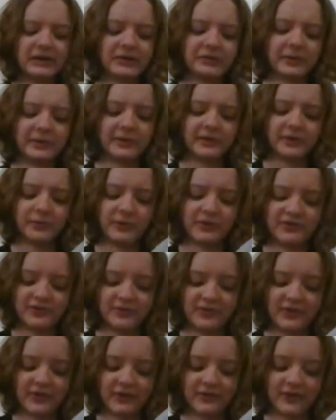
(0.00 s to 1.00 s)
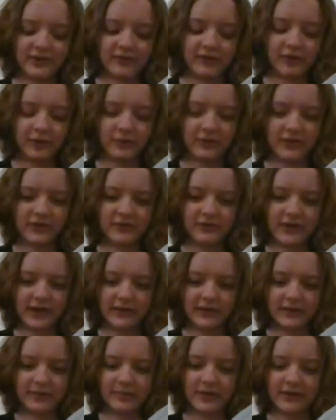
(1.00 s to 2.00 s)
or he could have wished himself safe at home with his
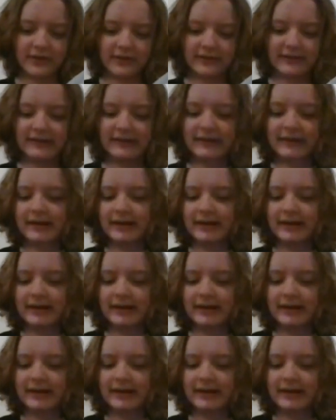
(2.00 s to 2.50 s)
father and mother.